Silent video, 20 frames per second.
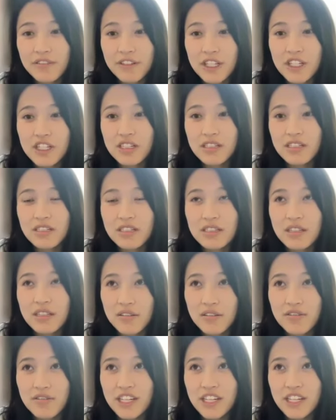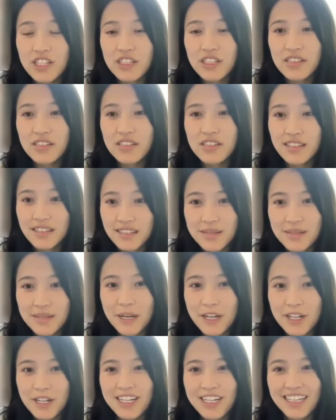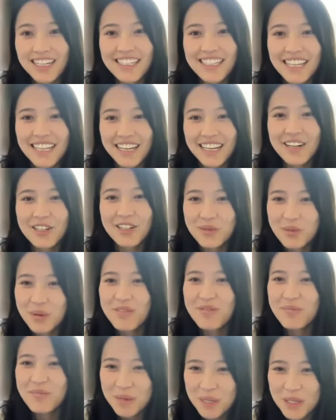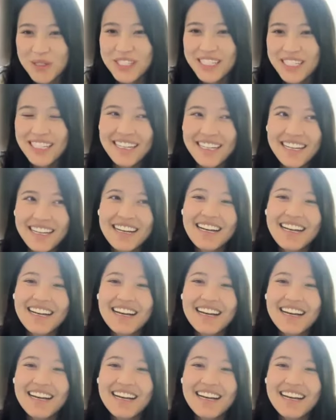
fictions, non-fictions, and especially Taylor Swift music.